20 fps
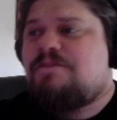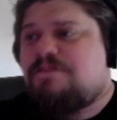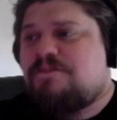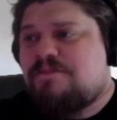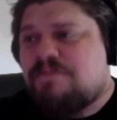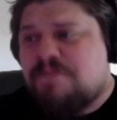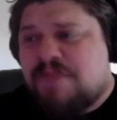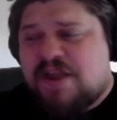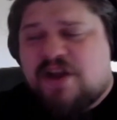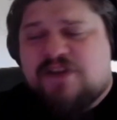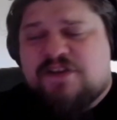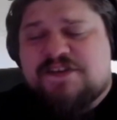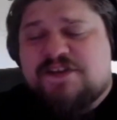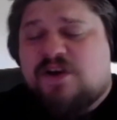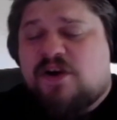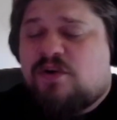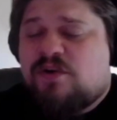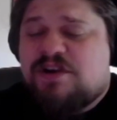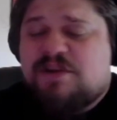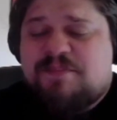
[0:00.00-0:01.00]
There's
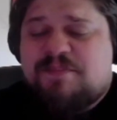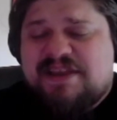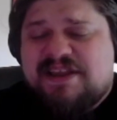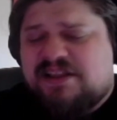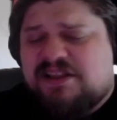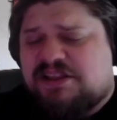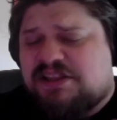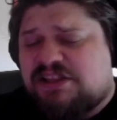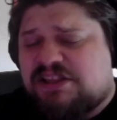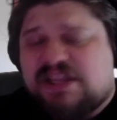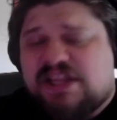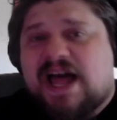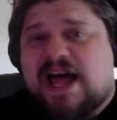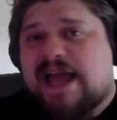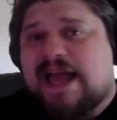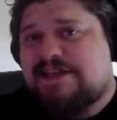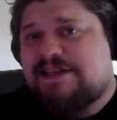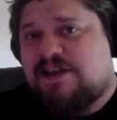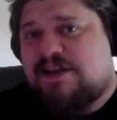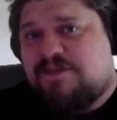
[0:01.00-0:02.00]
going to be a
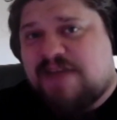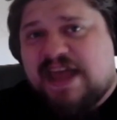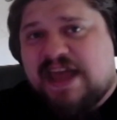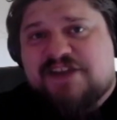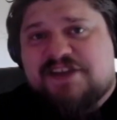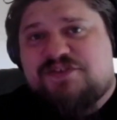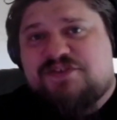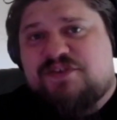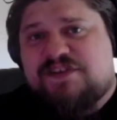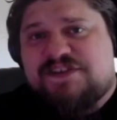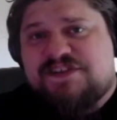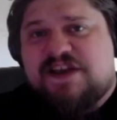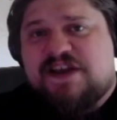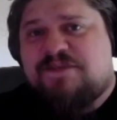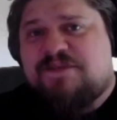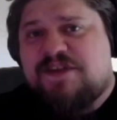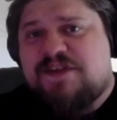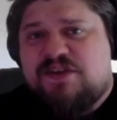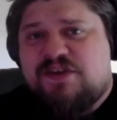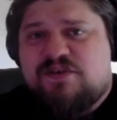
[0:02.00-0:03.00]
lot of extra
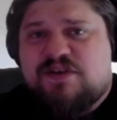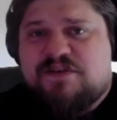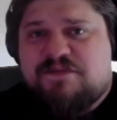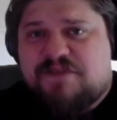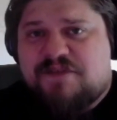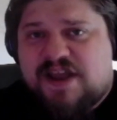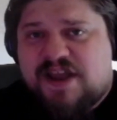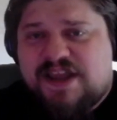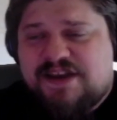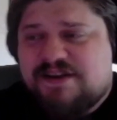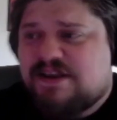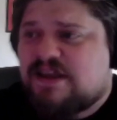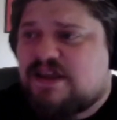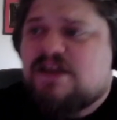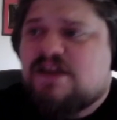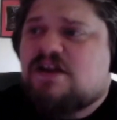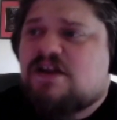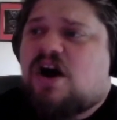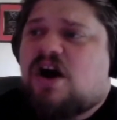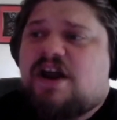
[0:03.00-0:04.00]
stuff that you can find
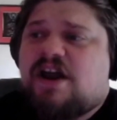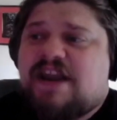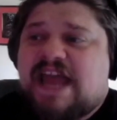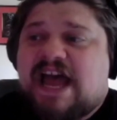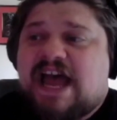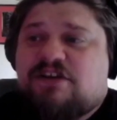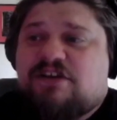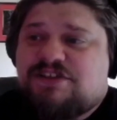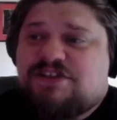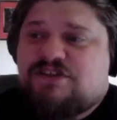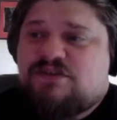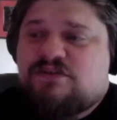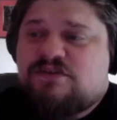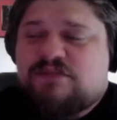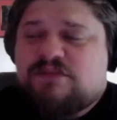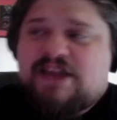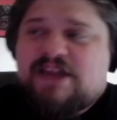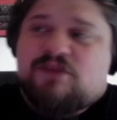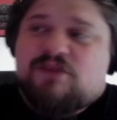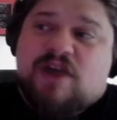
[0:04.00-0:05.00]
on how to
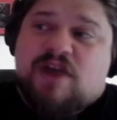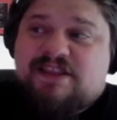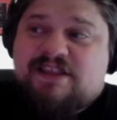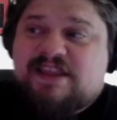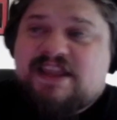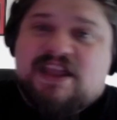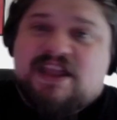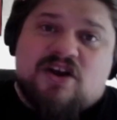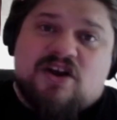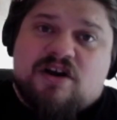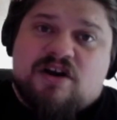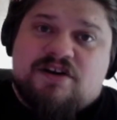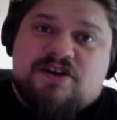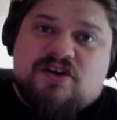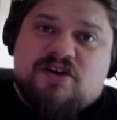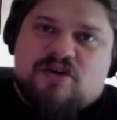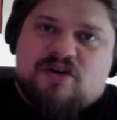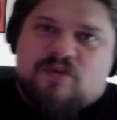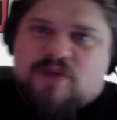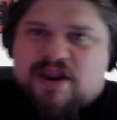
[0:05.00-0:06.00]
write like a
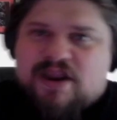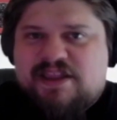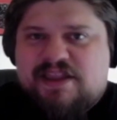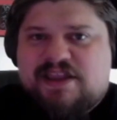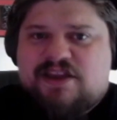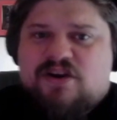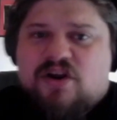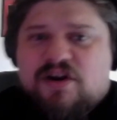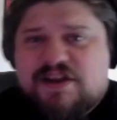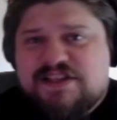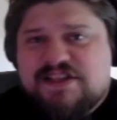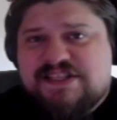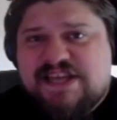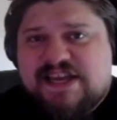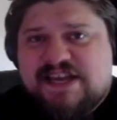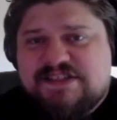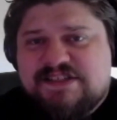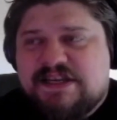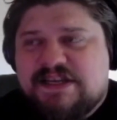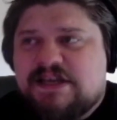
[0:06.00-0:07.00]
gardener or write like an
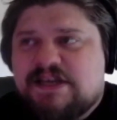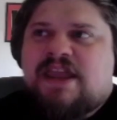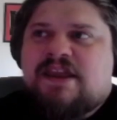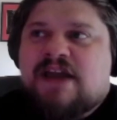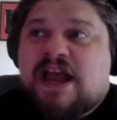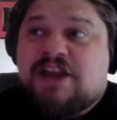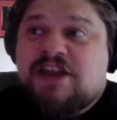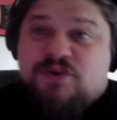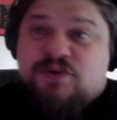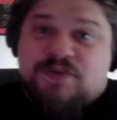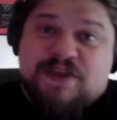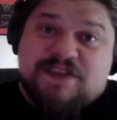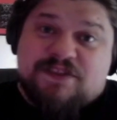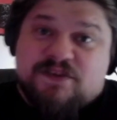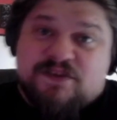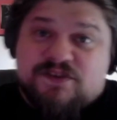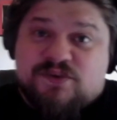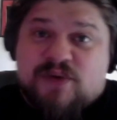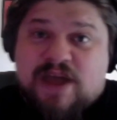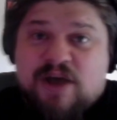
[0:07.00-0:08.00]
architect. I do think
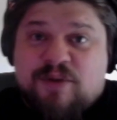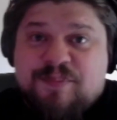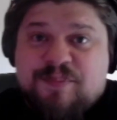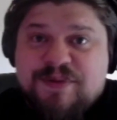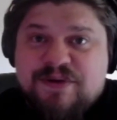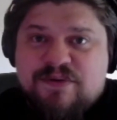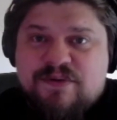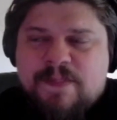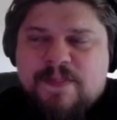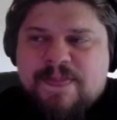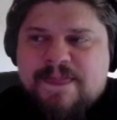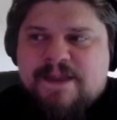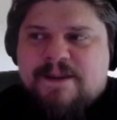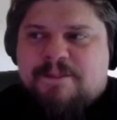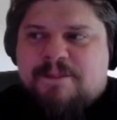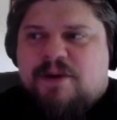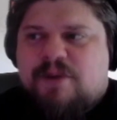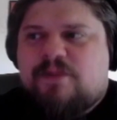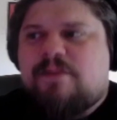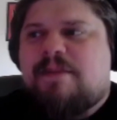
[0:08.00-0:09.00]
those will help you,
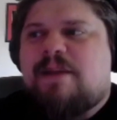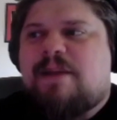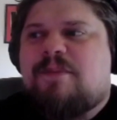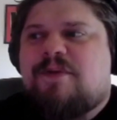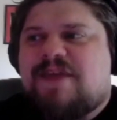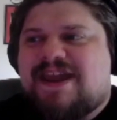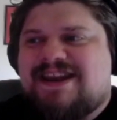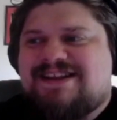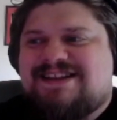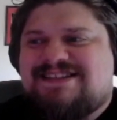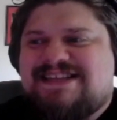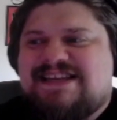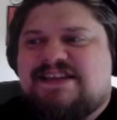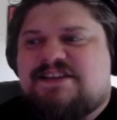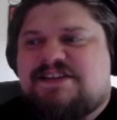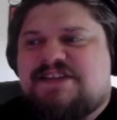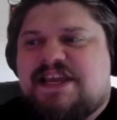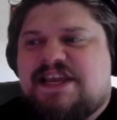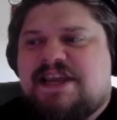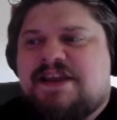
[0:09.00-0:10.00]
but remember that in
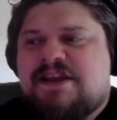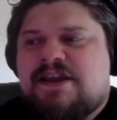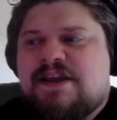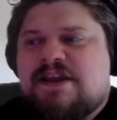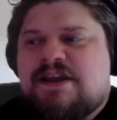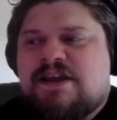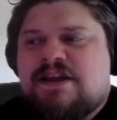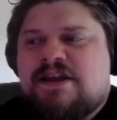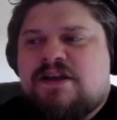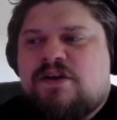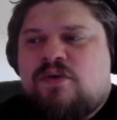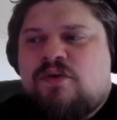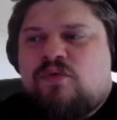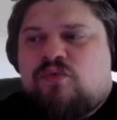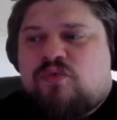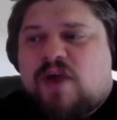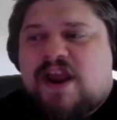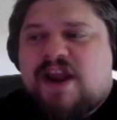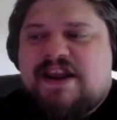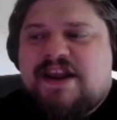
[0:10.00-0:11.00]
D&D,
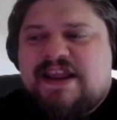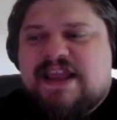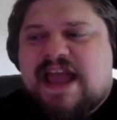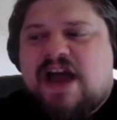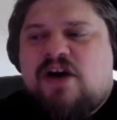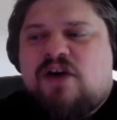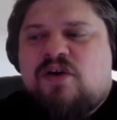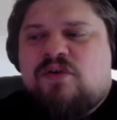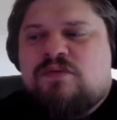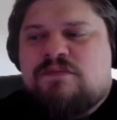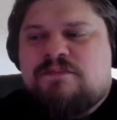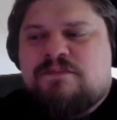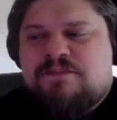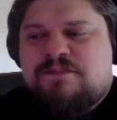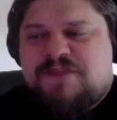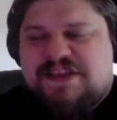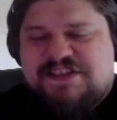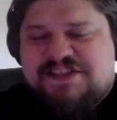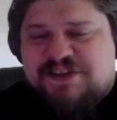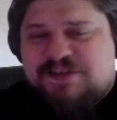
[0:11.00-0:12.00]
writing
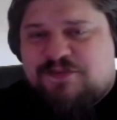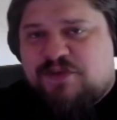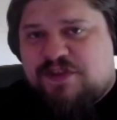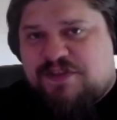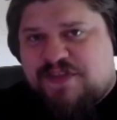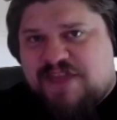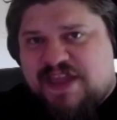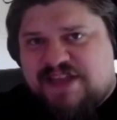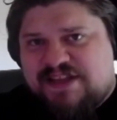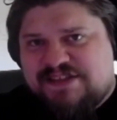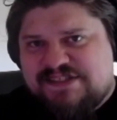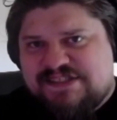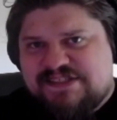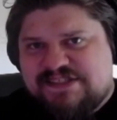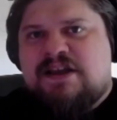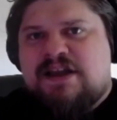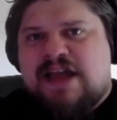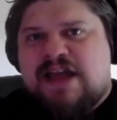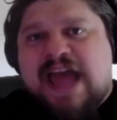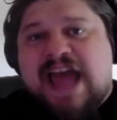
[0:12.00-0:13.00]
out these different things
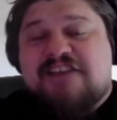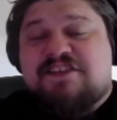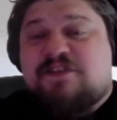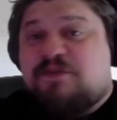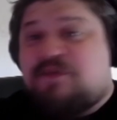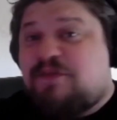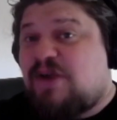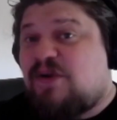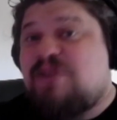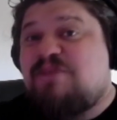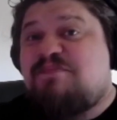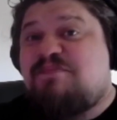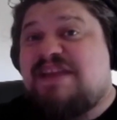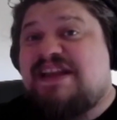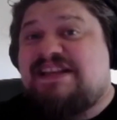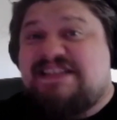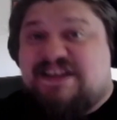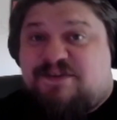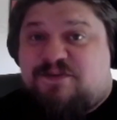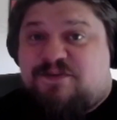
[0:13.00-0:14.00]
has a very
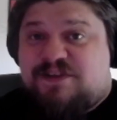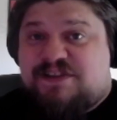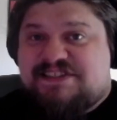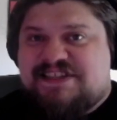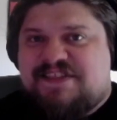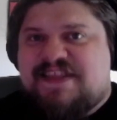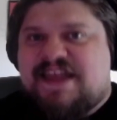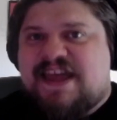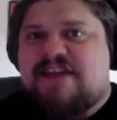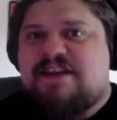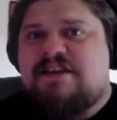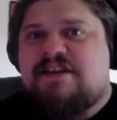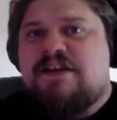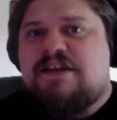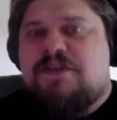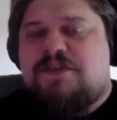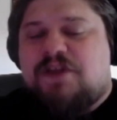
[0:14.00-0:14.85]
big difference in that the